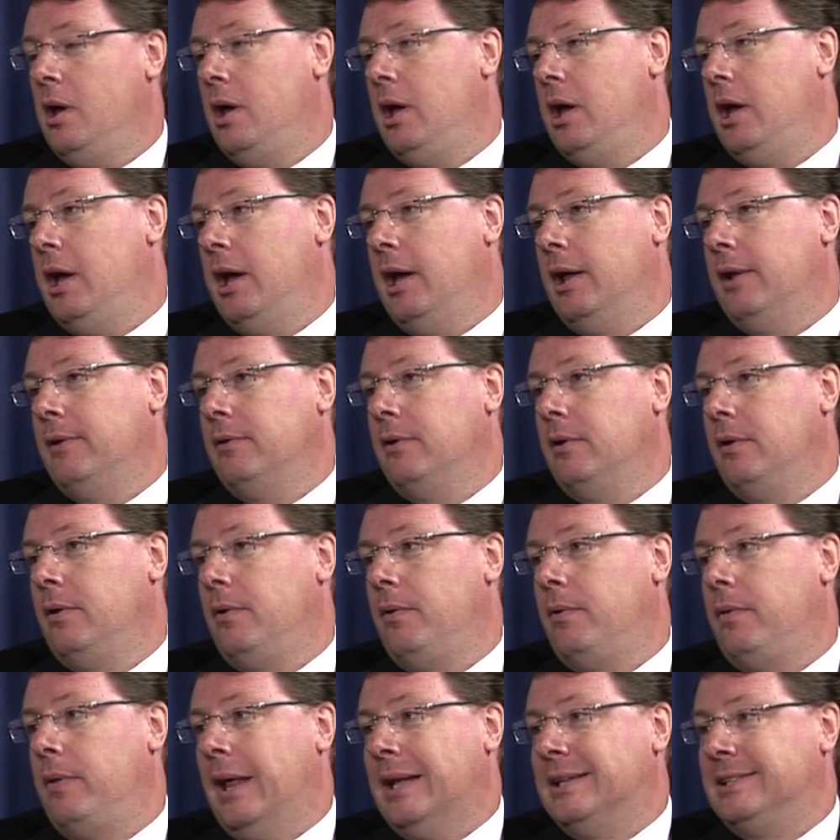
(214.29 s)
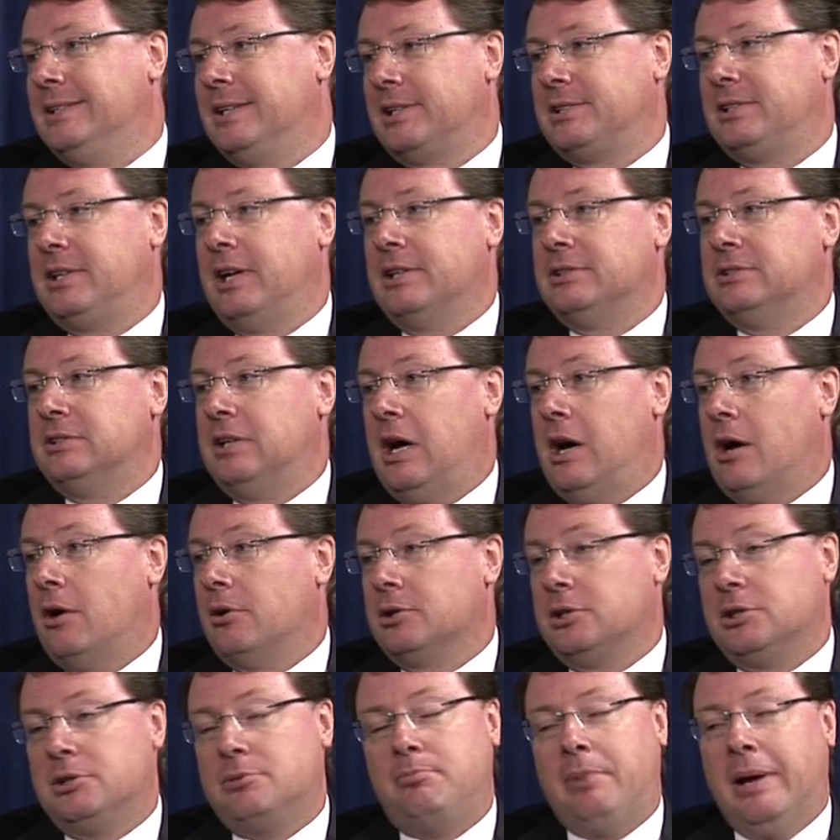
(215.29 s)
And that
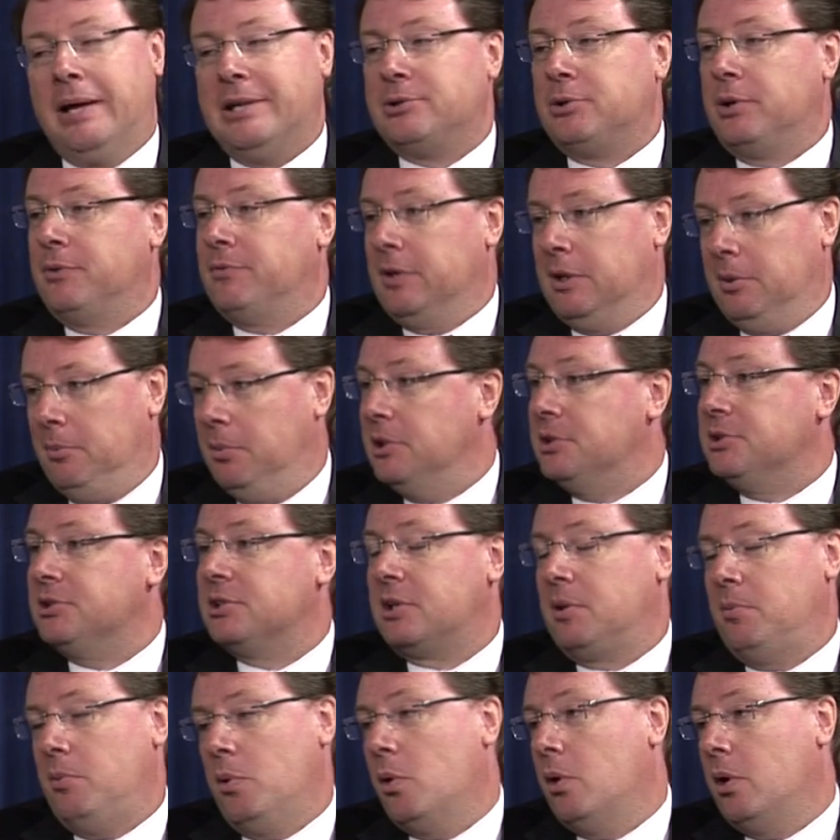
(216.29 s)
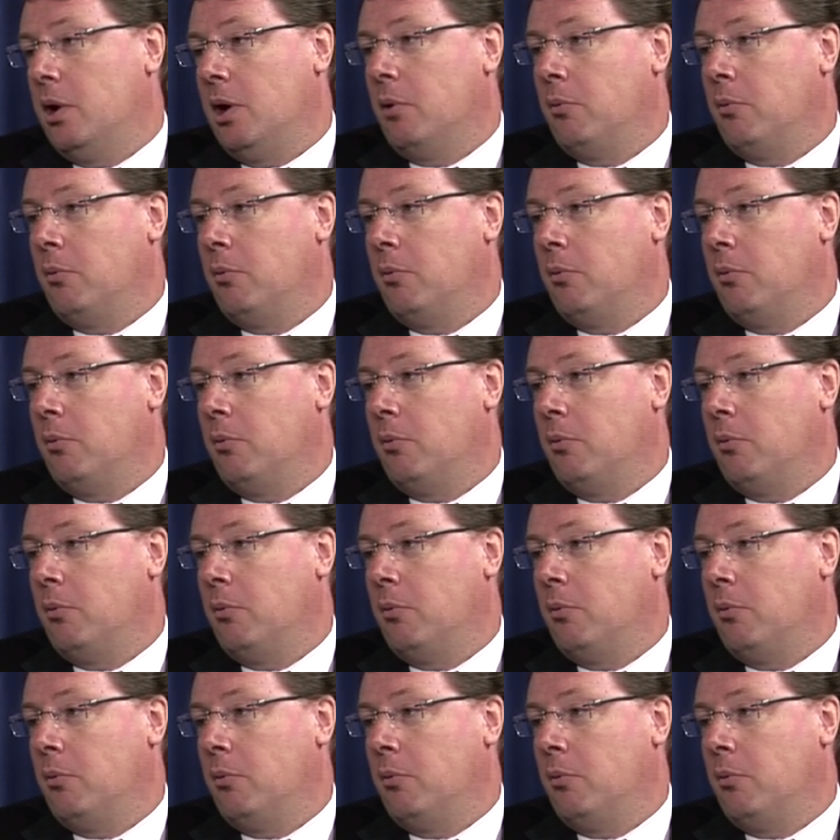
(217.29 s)
$6,000 is basically from the business community,